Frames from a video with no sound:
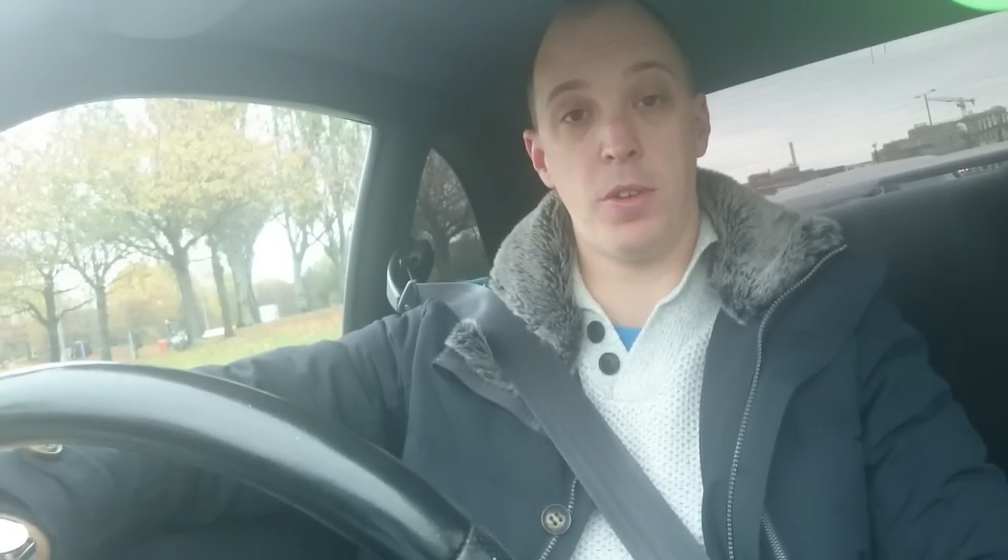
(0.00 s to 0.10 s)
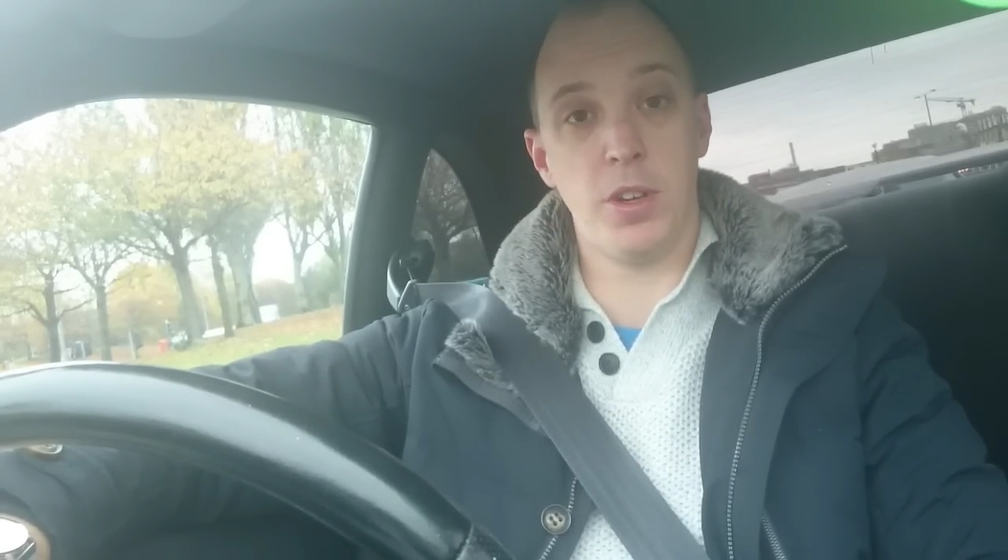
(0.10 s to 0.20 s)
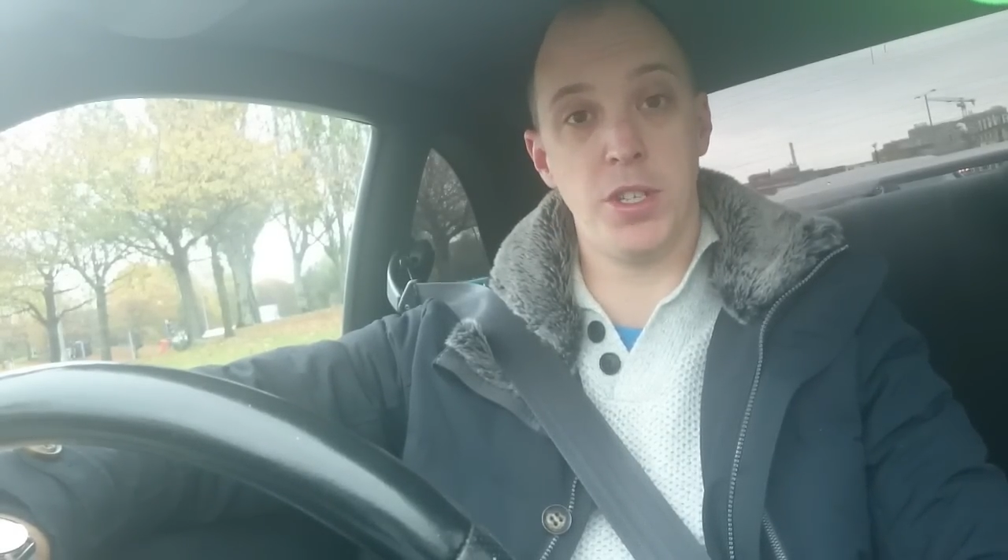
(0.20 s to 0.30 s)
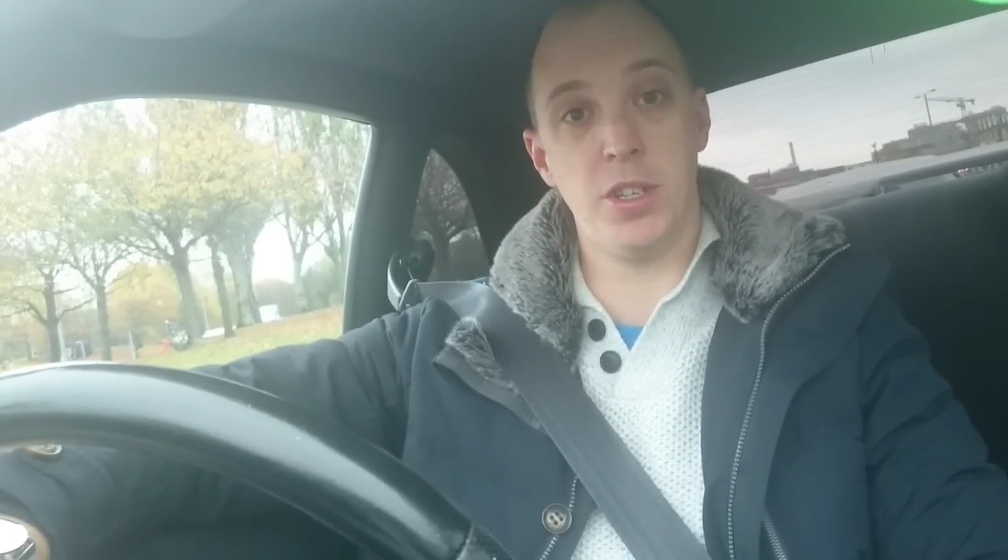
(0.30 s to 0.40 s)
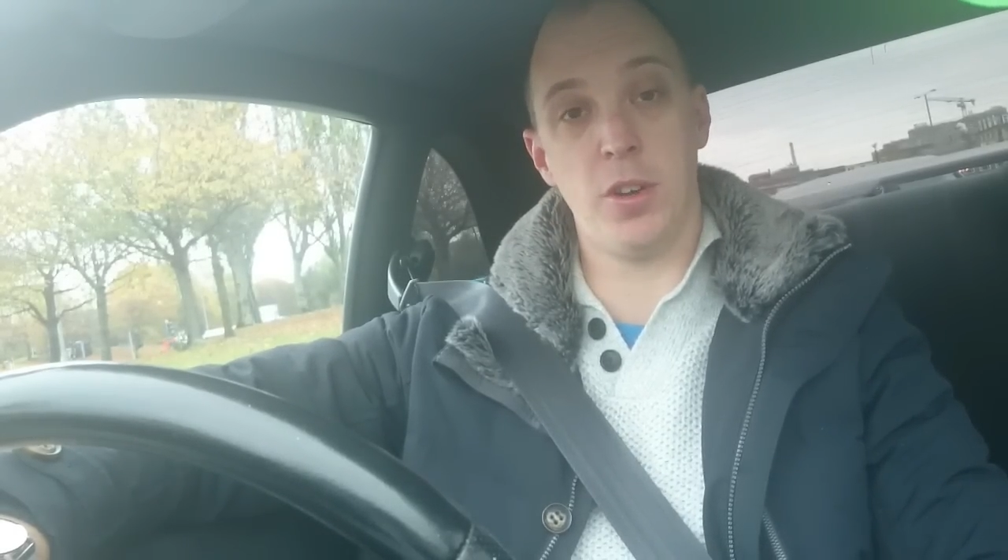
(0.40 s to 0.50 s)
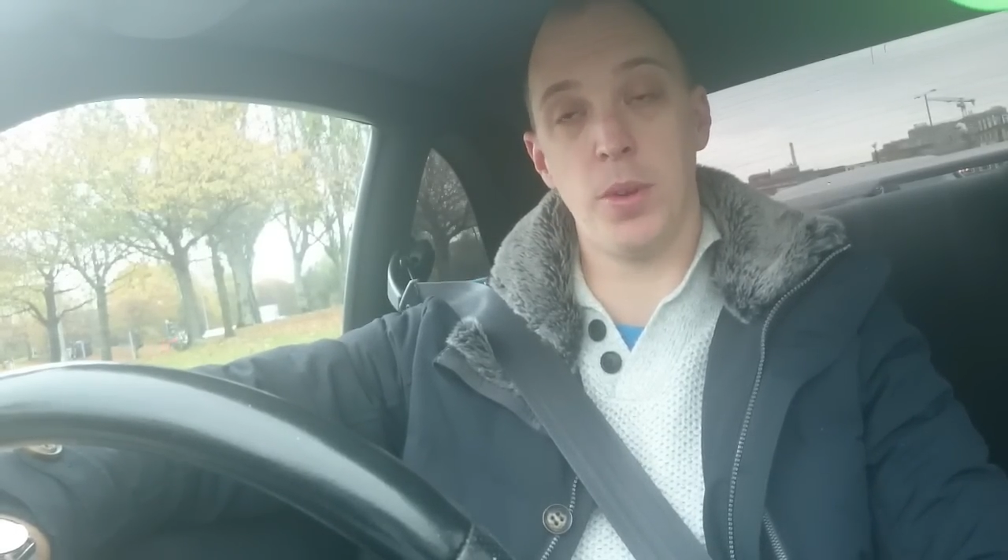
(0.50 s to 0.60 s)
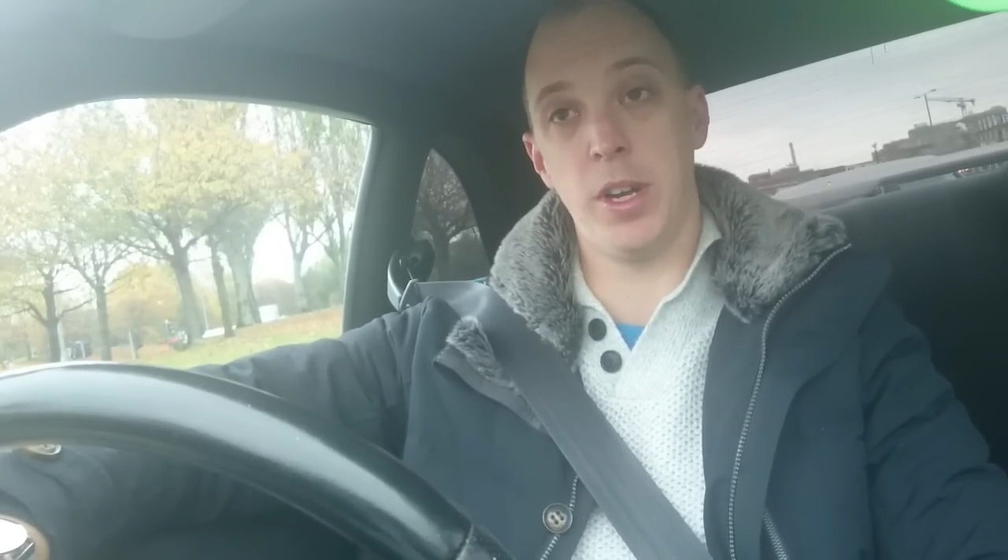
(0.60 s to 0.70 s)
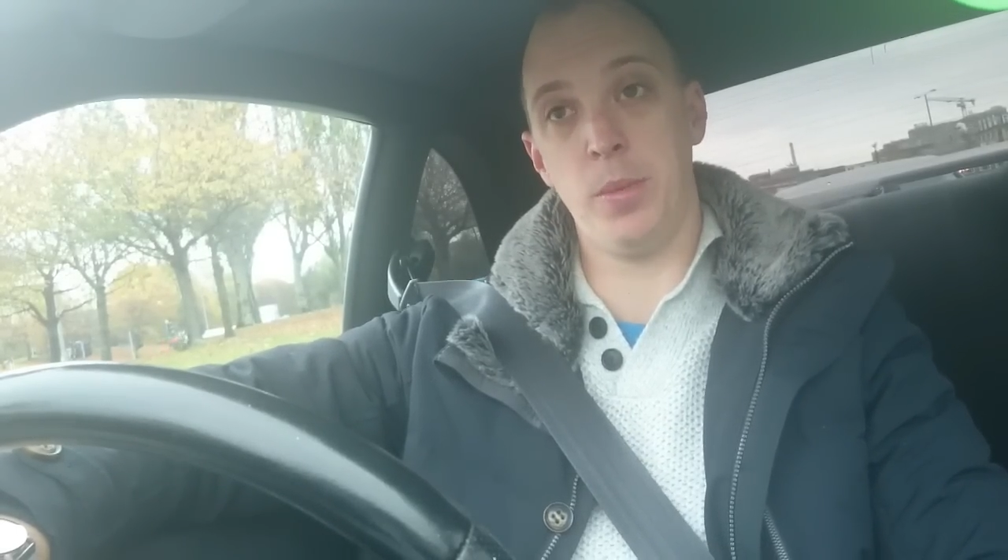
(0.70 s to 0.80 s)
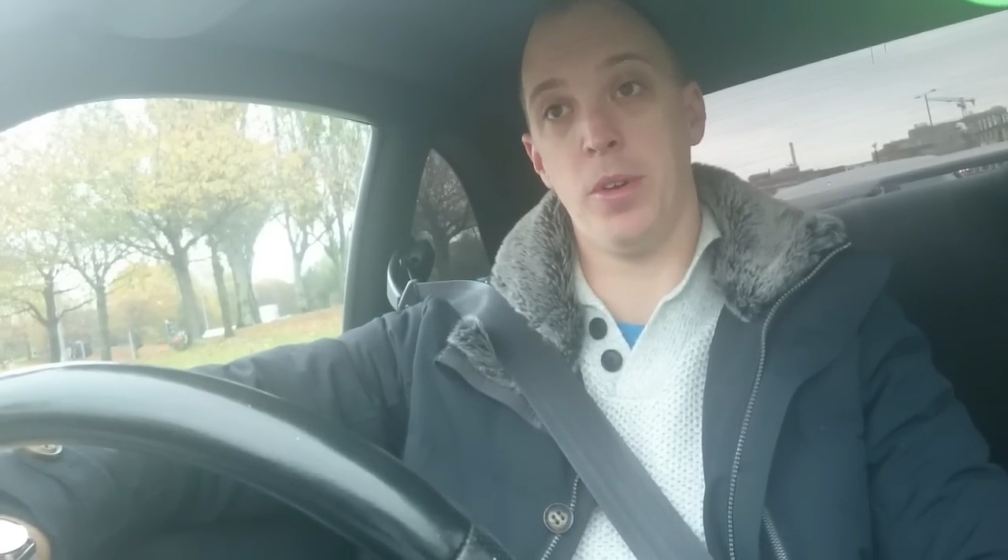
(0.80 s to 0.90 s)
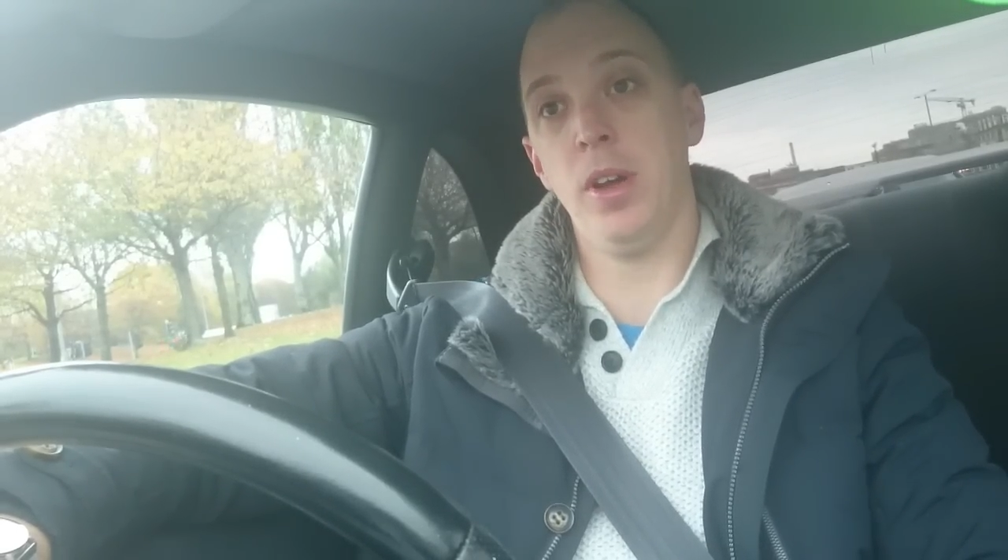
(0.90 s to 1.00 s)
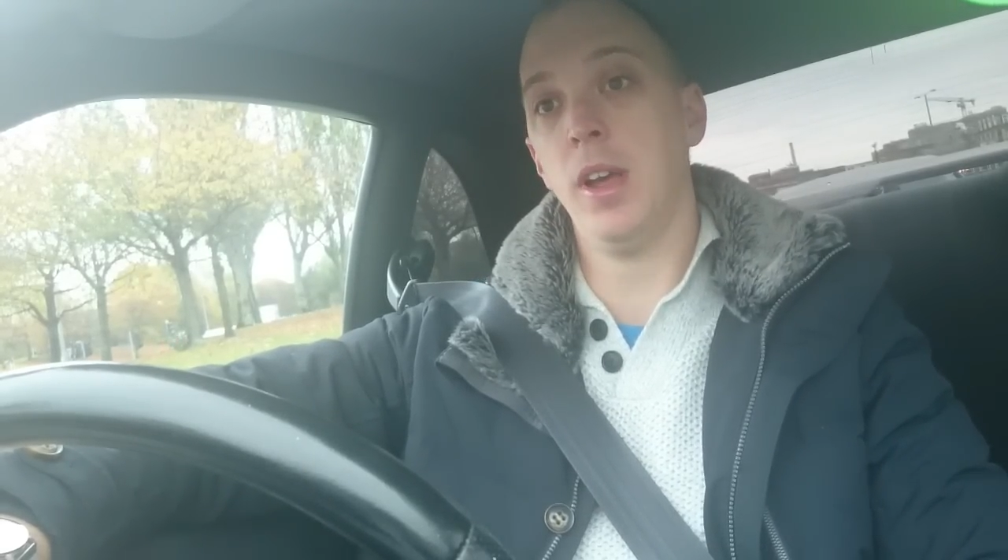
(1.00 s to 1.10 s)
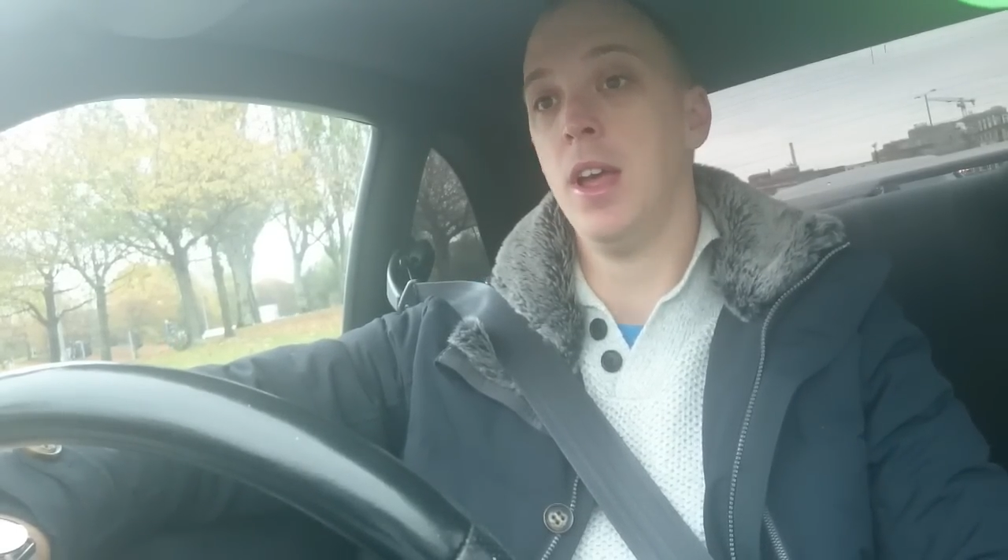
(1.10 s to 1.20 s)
across a stock one anymore,